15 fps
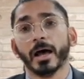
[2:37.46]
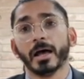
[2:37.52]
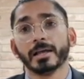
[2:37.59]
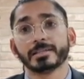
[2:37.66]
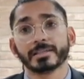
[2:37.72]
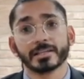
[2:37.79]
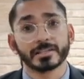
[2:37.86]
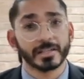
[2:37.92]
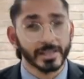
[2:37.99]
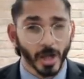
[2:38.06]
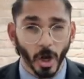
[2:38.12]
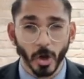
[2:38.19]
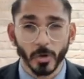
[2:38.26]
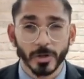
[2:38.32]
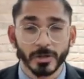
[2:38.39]
essentially
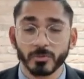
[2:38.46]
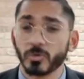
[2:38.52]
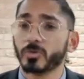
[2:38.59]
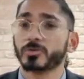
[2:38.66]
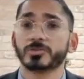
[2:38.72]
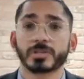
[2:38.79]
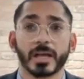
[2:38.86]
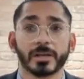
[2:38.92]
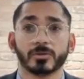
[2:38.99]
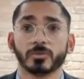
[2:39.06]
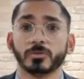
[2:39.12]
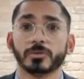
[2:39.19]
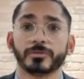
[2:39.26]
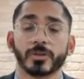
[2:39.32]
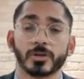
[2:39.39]
holy wars and
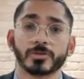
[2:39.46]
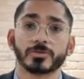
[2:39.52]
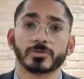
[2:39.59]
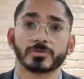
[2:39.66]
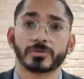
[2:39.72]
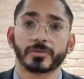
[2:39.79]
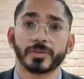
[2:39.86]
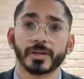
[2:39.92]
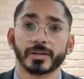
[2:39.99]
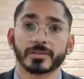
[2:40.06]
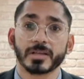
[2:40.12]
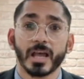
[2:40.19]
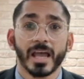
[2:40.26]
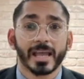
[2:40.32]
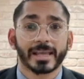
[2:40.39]
all of those sorts of
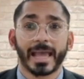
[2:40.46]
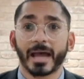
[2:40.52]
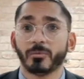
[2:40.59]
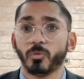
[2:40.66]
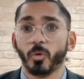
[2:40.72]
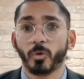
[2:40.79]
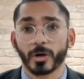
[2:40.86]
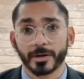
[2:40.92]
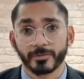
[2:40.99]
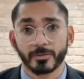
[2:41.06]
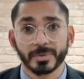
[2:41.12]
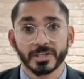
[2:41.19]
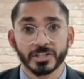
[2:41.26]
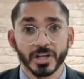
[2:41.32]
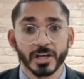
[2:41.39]
things. Can war ever
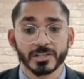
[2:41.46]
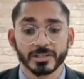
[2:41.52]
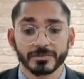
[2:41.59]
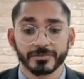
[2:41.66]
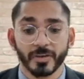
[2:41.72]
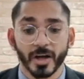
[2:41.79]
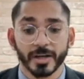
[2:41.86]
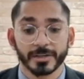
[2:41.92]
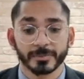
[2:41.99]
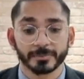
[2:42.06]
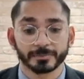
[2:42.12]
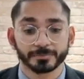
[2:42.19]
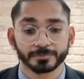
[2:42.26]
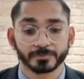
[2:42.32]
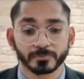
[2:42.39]
be justified?
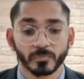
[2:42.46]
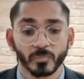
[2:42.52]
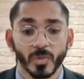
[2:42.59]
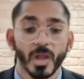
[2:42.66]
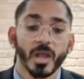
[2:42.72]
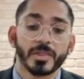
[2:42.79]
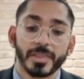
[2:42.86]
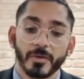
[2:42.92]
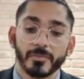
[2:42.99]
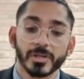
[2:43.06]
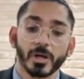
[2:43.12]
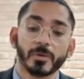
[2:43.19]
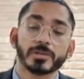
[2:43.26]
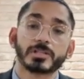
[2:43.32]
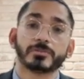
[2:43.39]
Then we
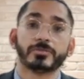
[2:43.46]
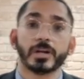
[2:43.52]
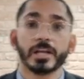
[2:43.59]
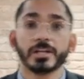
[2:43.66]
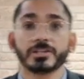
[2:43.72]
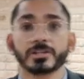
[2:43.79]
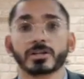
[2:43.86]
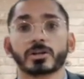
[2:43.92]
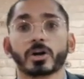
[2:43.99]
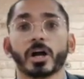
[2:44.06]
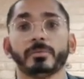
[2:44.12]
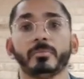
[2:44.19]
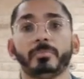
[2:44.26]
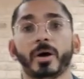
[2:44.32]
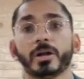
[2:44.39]
go on to religion,
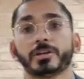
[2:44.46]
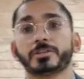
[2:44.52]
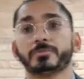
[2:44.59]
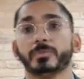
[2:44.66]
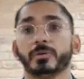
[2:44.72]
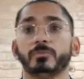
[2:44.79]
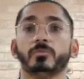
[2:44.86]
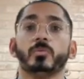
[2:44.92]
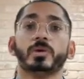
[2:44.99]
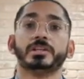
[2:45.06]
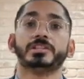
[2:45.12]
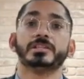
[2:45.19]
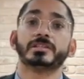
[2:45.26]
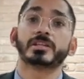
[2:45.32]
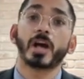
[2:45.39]
crime and punishment,
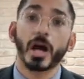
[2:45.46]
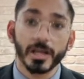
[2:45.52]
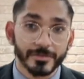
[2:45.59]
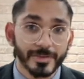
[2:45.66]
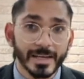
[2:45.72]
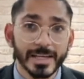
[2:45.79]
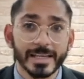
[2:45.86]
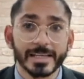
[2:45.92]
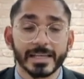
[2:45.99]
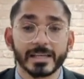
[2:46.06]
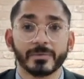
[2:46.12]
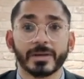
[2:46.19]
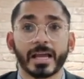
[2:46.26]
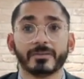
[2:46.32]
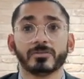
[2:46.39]
which is kind of
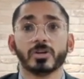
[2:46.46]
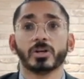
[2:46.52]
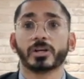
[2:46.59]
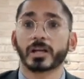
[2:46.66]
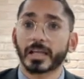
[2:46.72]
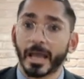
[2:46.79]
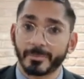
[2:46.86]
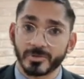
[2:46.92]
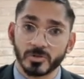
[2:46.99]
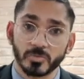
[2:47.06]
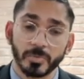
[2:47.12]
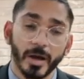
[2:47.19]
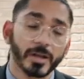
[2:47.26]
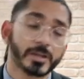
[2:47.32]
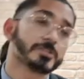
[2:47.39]
linking. We have a look at capital
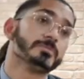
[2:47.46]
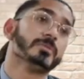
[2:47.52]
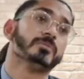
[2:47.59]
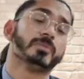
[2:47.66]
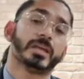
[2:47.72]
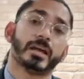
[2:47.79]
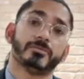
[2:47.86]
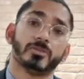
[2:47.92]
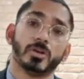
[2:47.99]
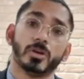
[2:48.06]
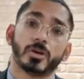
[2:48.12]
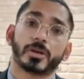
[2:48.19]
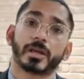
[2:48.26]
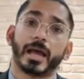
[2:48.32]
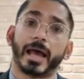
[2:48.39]
punishment. We have a
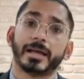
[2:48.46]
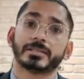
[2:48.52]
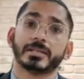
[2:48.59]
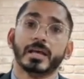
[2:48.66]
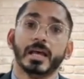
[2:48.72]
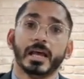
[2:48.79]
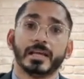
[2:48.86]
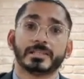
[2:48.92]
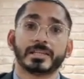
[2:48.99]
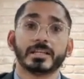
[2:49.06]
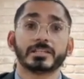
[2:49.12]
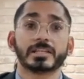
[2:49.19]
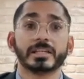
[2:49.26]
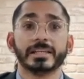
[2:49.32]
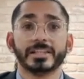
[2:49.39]
look at
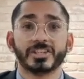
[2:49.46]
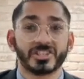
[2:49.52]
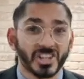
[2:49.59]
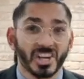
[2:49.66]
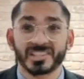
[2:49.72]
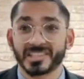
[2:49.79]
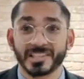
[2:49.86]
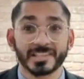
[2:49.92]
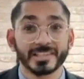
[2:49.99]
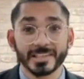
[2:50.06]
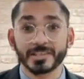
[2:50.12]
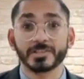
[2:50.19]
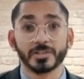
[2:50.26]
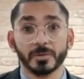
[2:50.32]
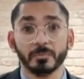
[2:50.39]
essentially the justice
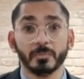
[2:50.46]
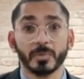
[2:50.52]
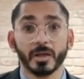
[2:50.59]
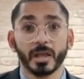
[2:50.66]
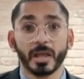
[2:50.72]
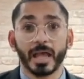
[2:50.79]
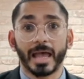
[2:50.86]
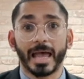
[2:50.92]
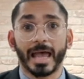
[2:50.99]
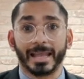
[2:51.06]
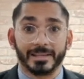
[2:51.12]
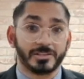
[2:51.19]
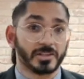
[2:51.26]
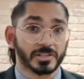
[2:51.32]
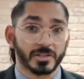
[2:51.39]
system.
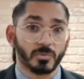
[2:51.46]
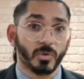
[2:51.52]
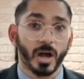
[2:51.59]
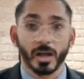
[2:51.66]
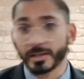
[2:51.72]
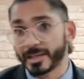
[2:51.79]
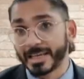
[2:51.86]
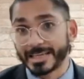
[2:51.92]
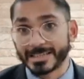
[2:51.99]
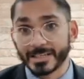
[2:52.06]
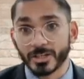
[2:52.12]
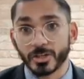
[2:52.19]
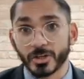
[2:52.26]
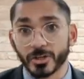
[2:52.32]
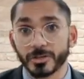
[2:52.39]
And does it work? Is
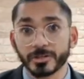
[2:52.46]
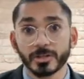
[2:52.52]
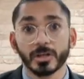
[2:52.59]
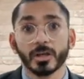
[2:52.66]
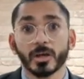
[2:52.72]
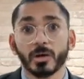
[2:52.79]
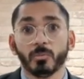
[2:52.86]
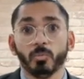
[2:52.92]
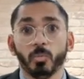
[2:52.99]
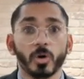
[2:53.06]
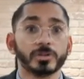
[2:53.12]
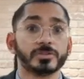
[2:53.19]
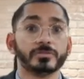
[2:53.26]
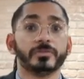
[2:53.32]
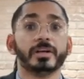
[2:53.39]
it good?
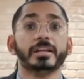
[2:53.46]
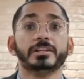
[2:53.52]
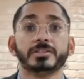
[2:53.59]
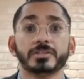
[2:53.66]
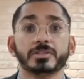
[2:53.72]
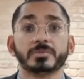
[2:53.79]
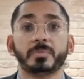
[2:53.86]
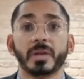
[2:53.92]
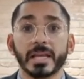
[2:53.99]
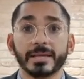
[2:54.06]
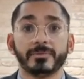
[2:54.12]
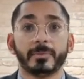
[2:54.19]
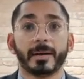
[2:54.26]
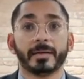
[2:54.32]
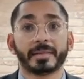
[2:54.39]
What do religions
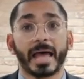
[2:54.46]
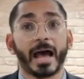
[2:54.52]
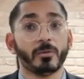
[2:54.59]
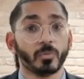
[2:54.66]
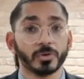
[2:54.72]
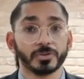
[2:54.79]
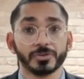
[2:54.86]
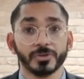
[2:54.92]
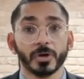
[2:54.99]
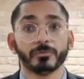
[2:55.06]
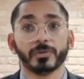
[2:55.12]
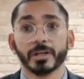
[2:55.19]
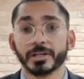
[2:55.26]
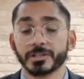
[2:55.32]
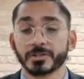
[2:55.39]
believe about that? And what do
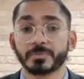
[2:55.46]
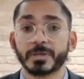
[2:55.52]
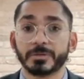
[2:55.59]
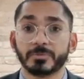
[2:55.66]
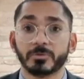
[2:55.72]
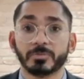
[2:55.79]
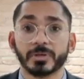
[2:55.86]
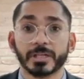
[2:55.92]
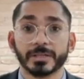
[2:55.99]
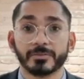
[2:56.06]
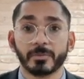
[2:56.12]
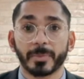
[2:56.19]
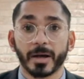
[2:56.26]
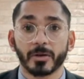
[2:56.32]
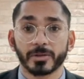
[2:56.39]
non-religious people believe
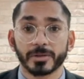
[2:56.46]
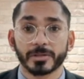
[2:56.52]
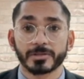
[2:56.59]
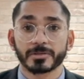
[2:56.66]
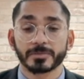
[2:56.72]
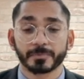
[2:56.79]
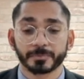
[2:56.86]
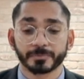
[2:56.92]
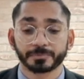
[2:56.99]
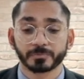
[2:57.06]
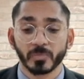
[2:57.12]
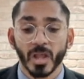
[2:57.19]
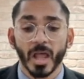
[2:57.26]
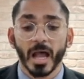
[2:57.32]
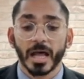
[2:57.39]
about this?
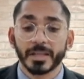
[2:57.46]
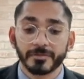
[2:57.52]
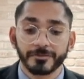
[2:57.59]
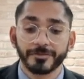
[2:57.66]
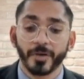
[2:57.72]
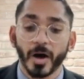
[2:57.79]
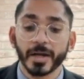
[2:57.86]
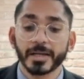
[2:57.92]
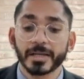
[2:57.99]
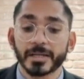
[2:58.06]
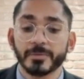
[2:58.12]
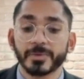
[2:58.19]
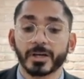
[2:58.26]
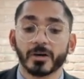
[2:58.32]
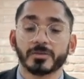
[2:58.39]
And then finally,
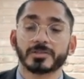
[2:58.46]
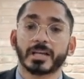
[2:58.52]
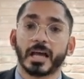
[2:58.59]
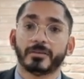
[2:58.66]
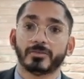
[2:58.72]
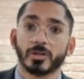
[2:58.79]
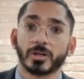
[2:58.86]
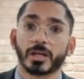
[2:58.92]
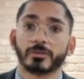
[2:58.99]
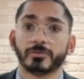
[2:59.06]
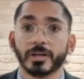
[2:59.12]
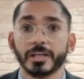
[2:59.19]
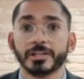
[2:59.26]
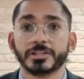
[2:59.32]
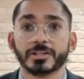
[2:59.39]
we go on to have a look at
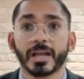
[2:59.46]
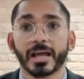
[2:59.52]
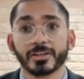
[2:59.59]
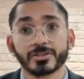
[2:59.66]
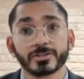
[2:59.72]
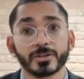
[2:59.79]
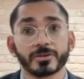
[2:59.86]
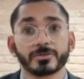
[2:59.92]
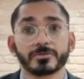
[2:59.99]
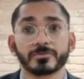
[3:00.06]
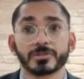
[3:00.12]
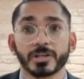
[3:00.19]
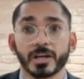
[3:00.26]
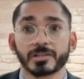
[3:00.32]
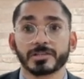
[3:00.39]
religion and social
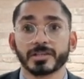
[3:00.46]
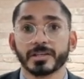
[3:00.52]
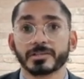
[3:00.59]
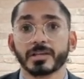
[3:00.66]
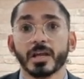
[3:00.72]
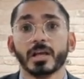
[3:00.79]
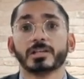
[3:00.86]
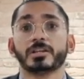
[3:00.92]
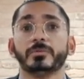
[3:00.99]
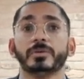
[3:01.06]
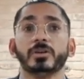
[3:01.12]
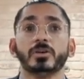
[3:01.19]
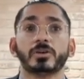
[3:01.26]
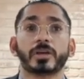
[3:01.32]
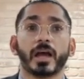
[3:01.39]
justice. So we
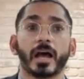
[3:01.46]
look